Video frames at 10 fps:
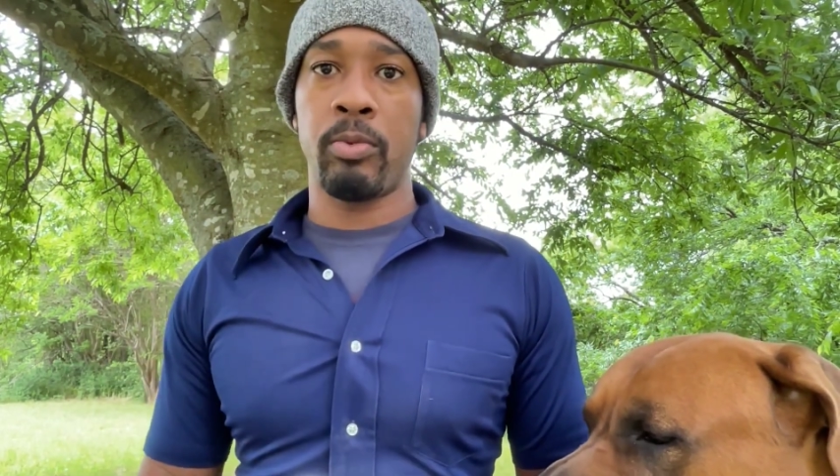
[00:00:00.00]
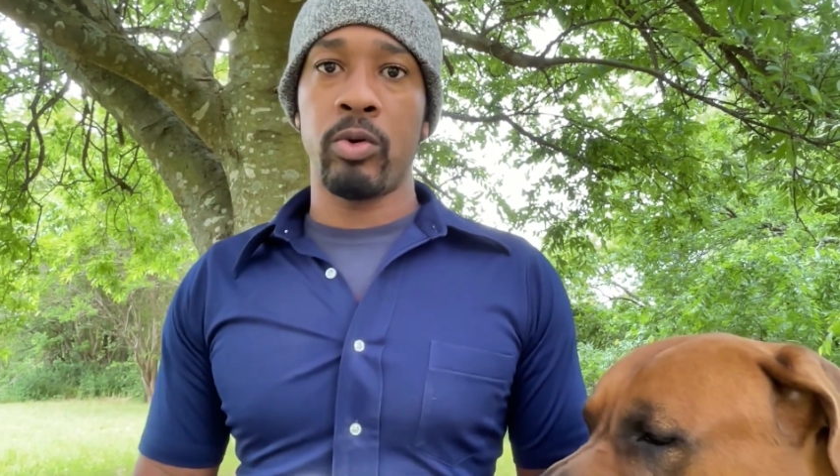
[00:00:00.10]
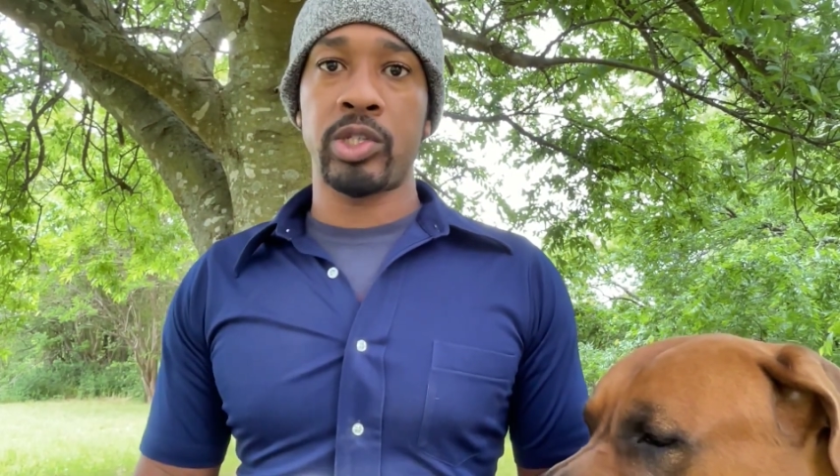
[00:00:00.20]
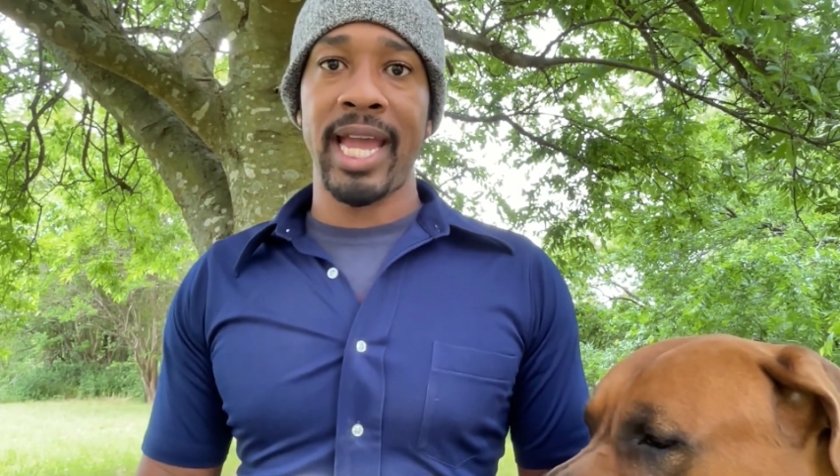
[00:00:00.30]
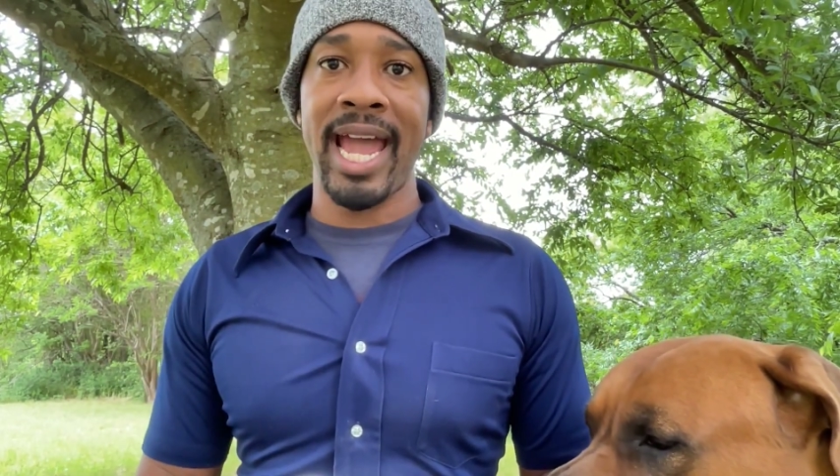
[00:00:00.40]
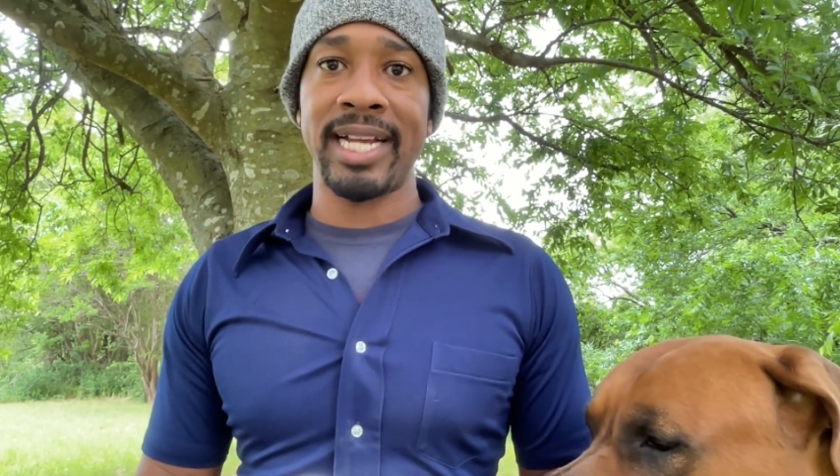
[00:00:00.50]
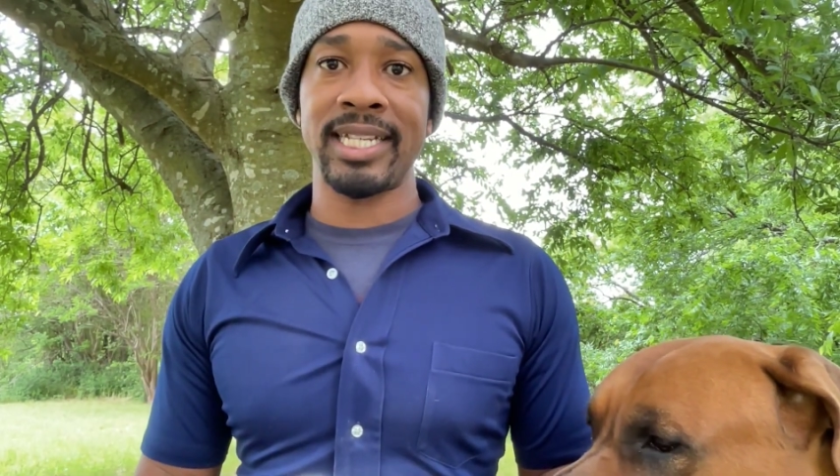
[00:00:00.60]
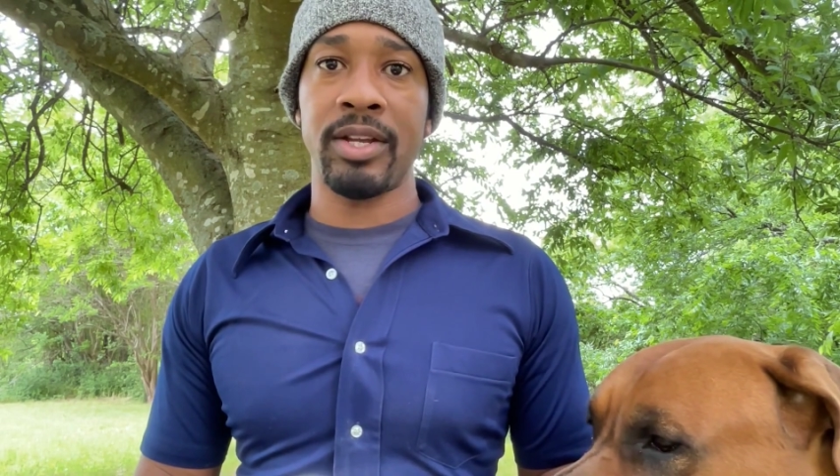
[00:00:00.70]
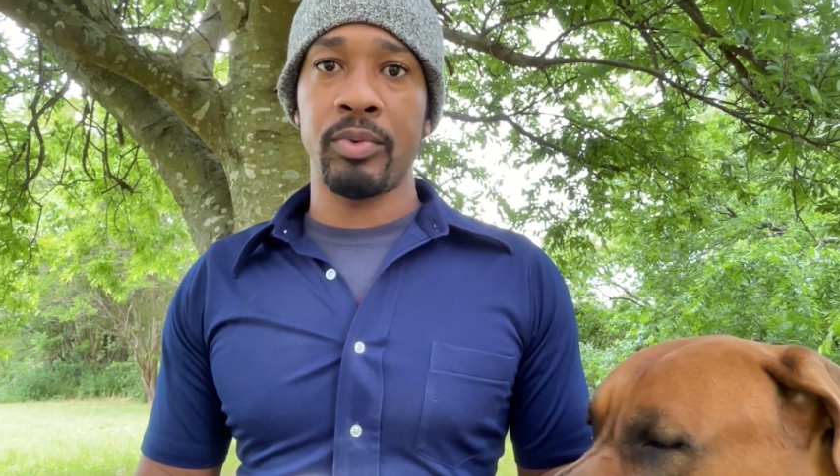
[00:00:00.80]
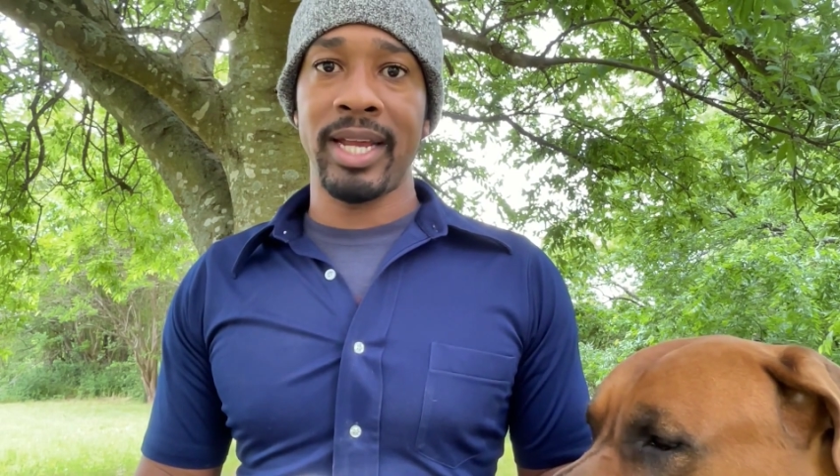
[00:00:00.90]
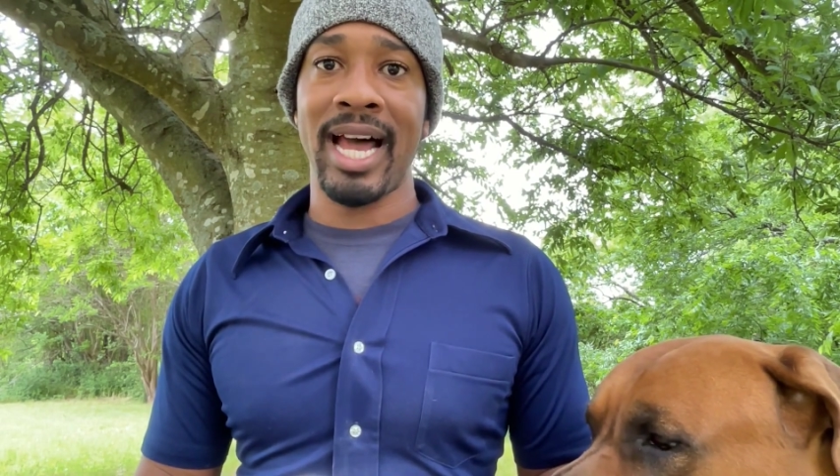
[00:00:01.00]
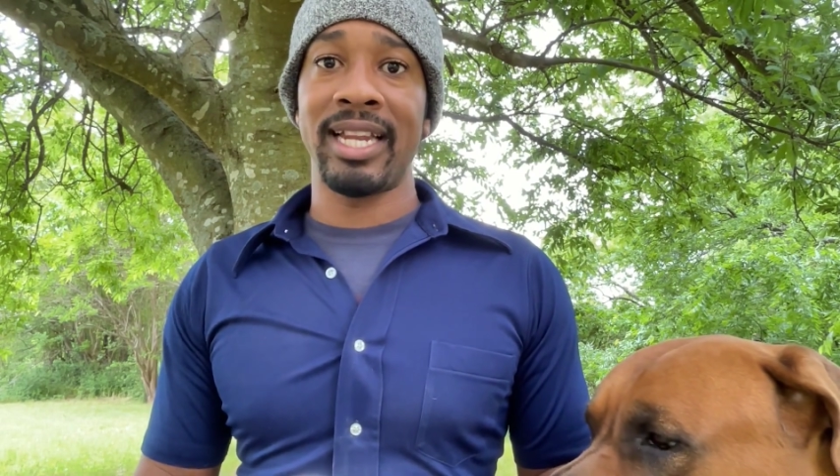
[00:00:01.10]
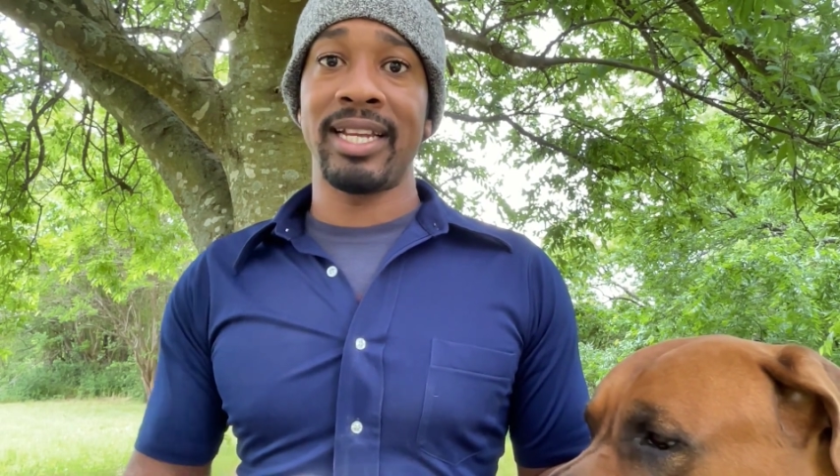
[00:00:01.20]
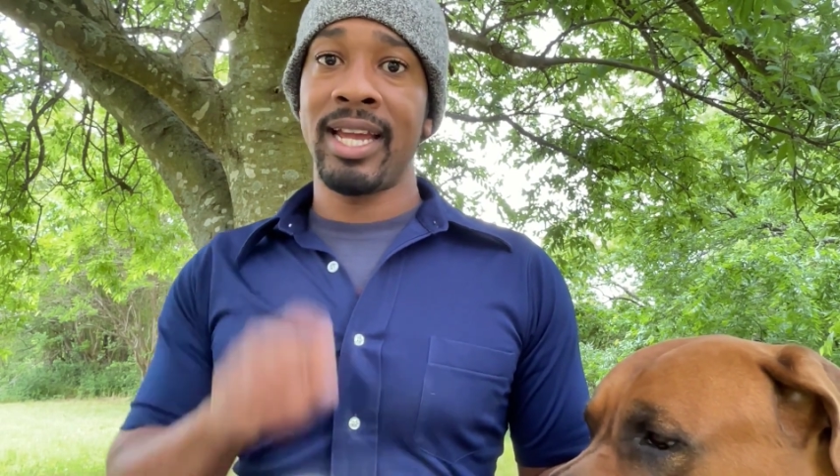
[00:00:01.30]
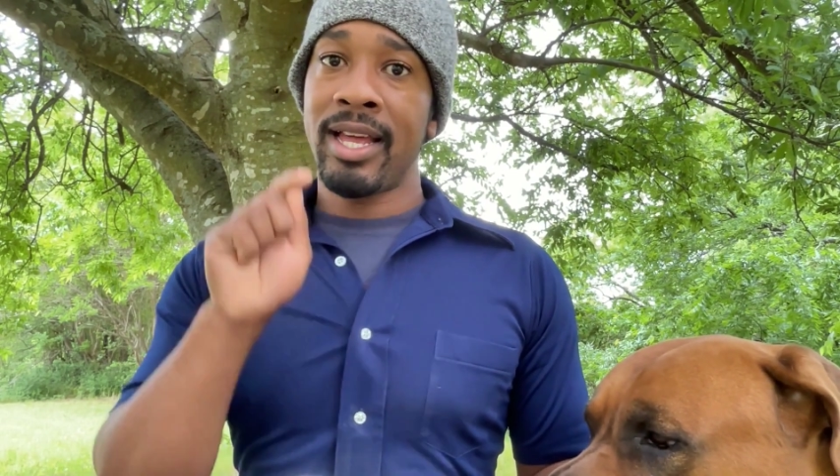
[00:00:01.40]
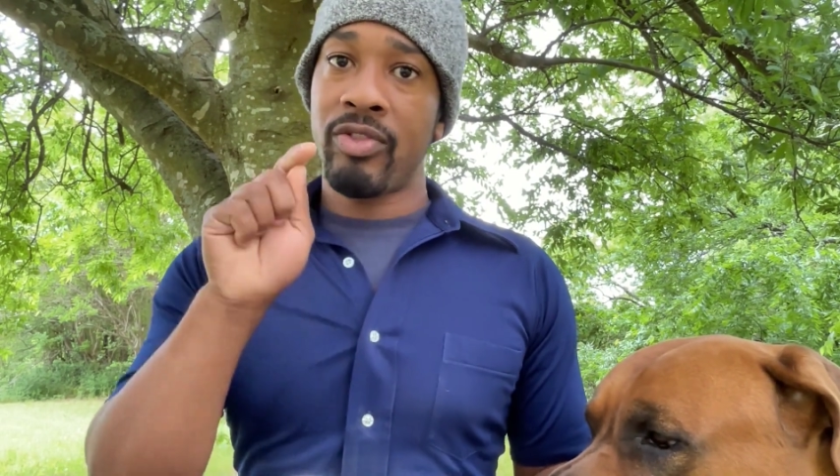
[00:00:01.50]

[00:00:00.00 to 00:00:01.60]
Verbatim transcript: bulls act in reality.